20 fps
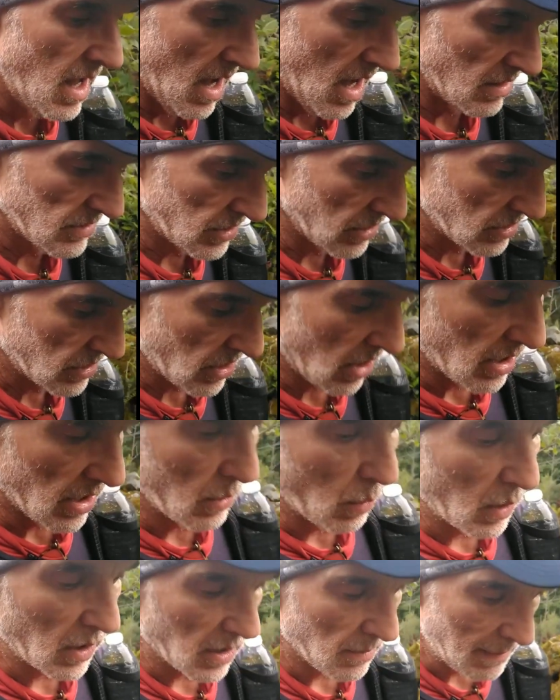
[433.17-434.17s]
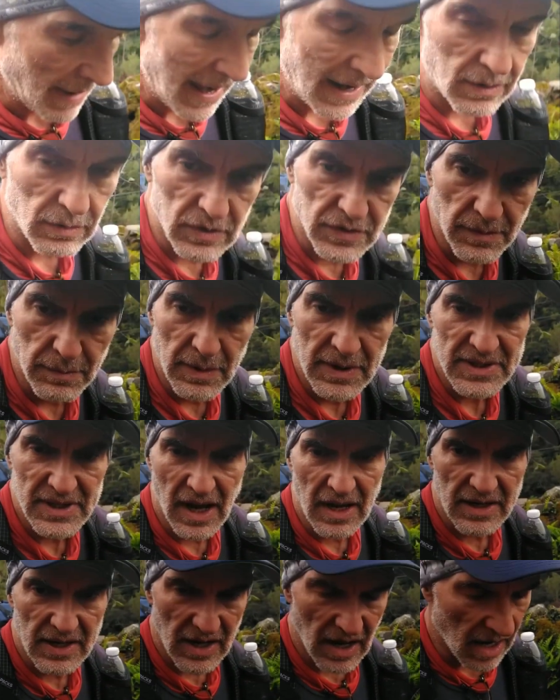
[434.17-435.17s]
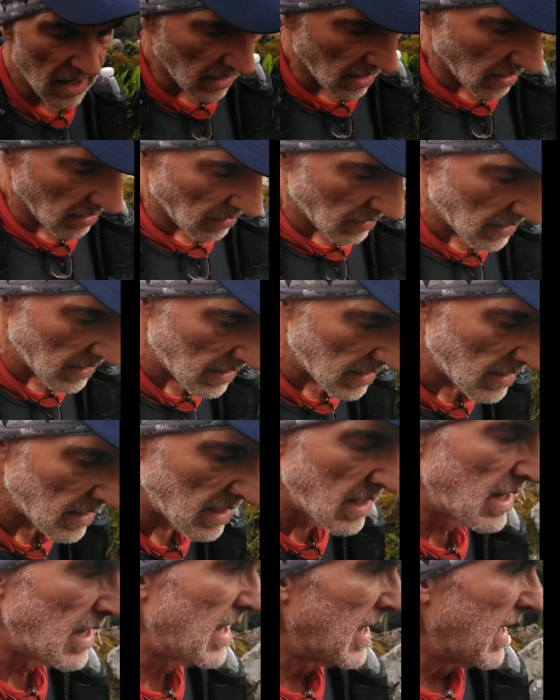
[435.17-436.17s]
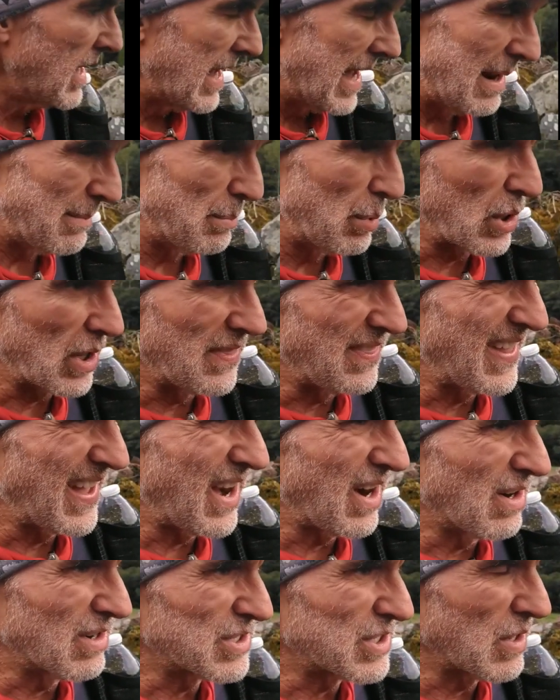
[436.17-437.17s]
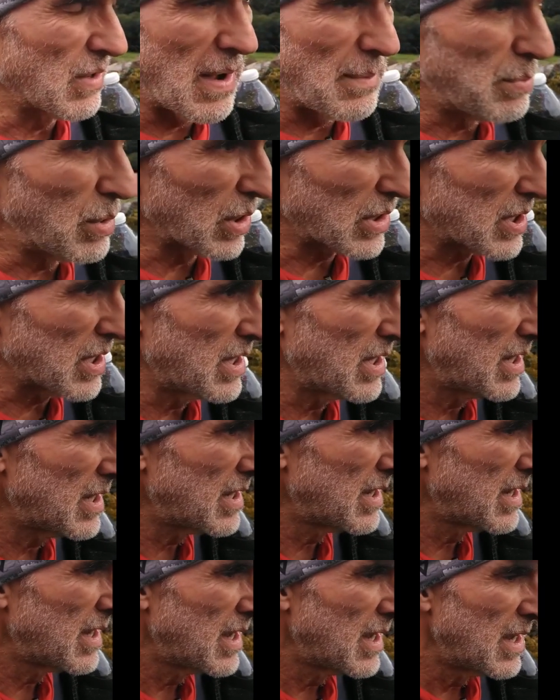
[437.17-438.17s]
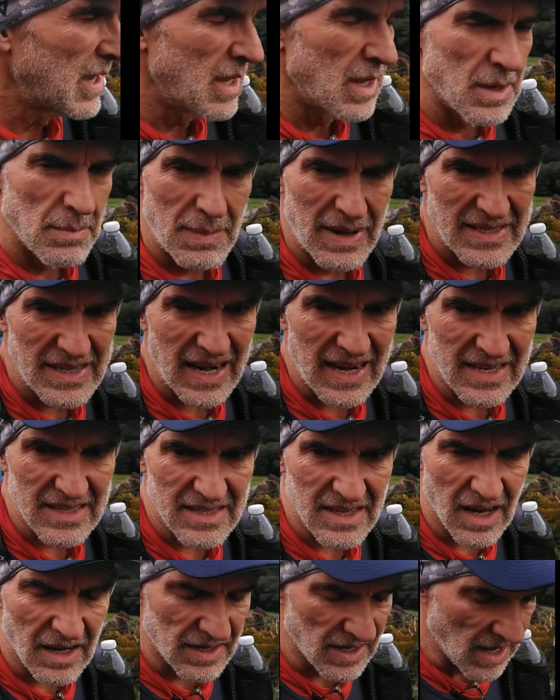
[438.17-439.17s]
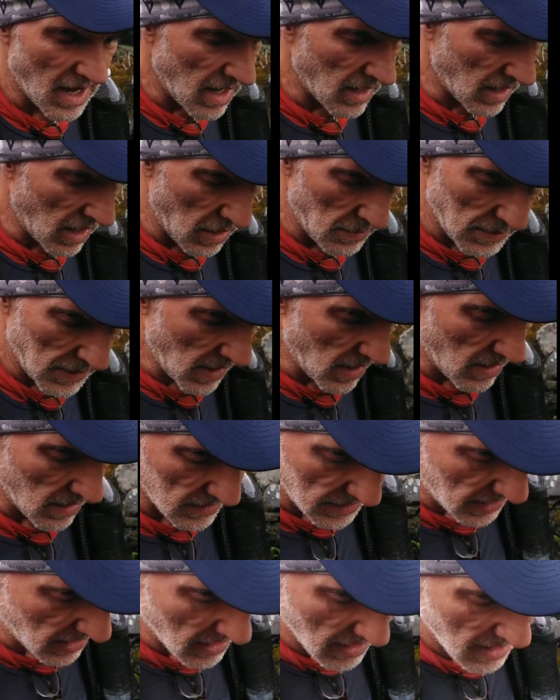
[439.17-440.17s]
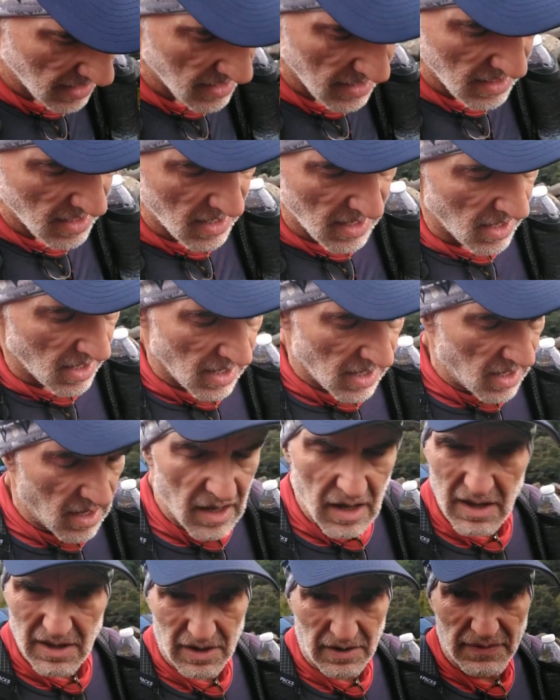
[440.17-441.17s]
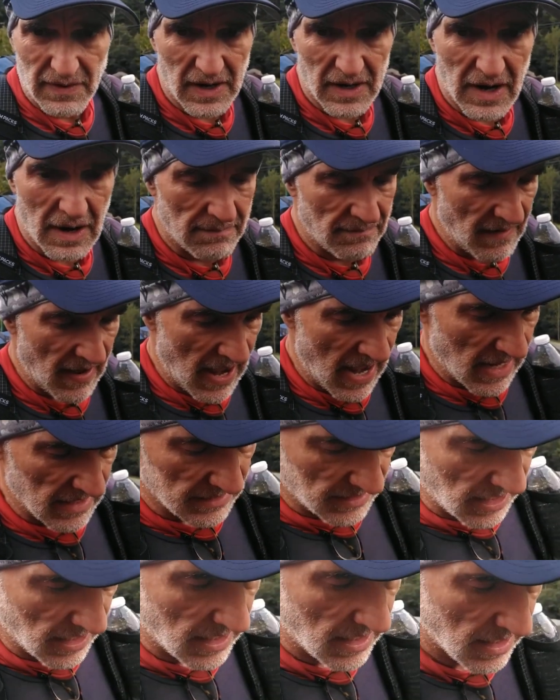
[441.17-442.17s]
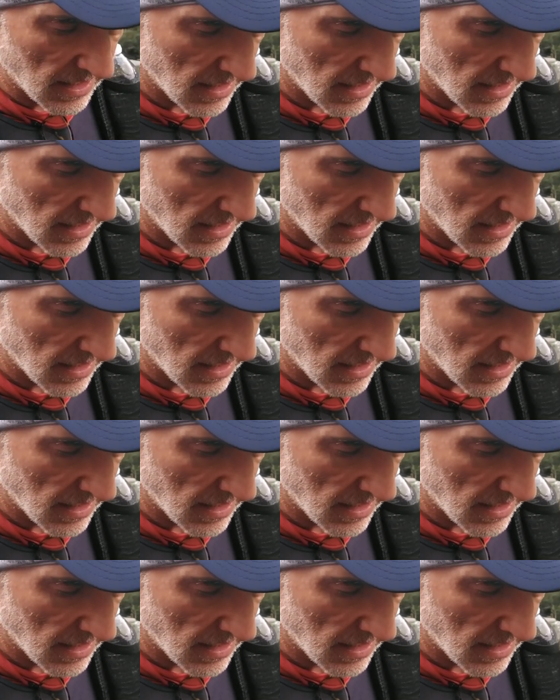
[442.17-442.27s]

also started working backwards from Santiago and booking there. So I booked my stay in Santiago because they're filling up fast.